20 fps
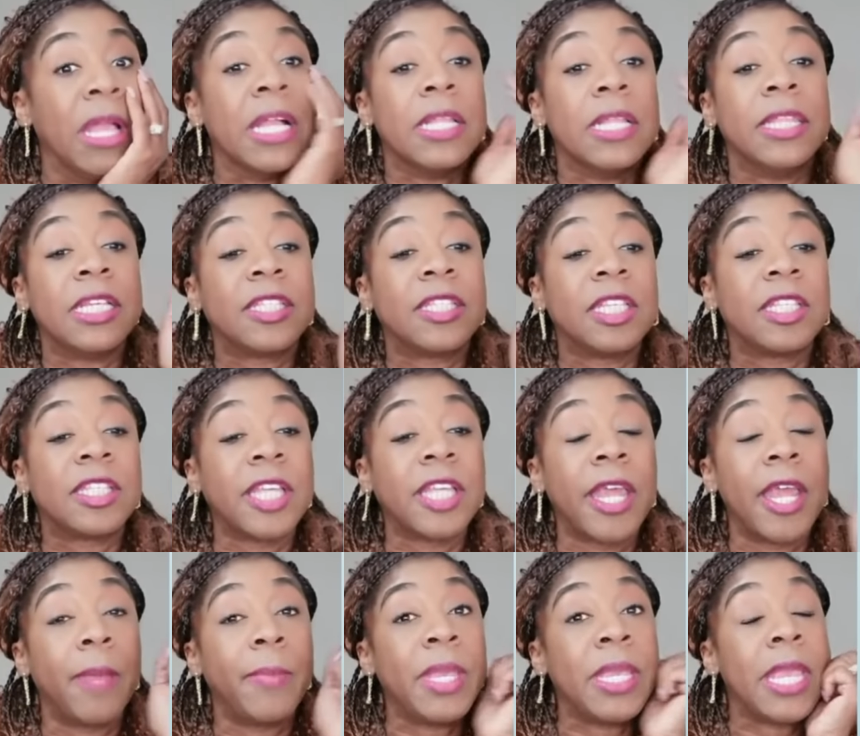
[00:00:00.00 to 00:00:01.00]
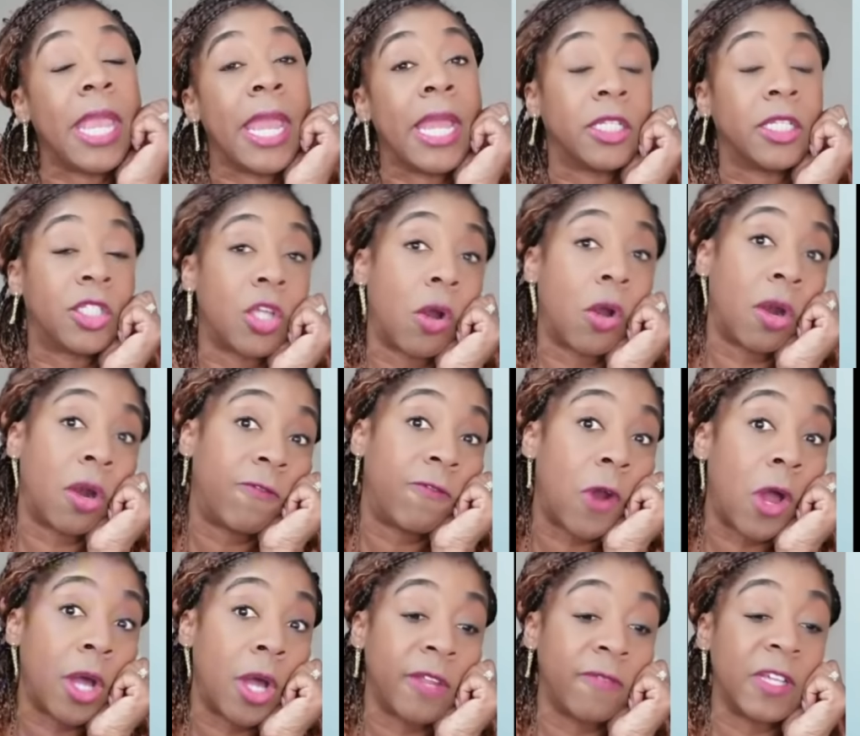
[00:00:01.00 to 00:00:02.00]
This is Sam E. Antar,
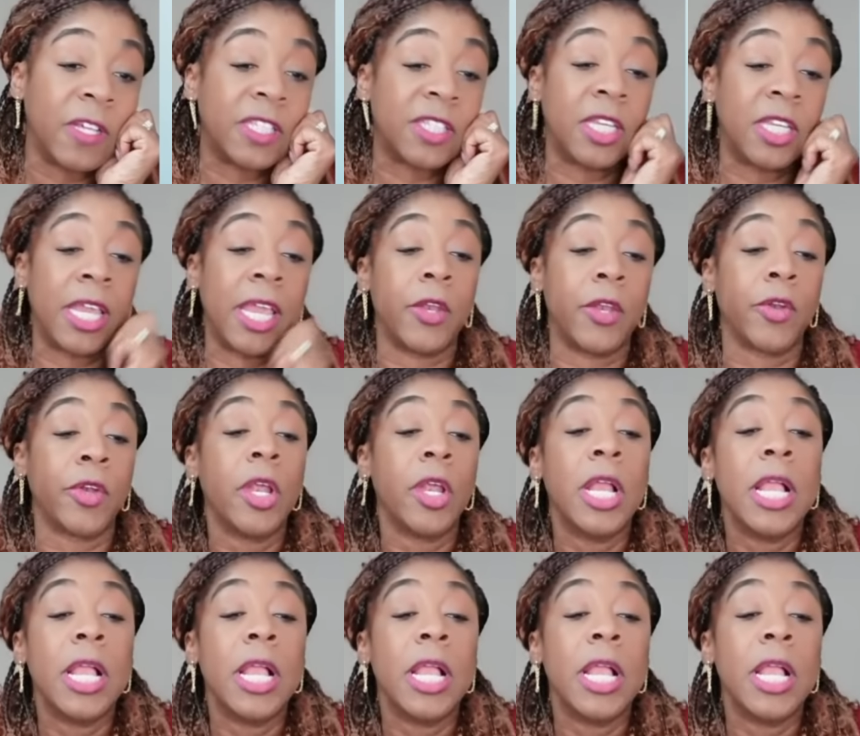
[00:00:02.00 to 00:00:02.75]
fraud investigator.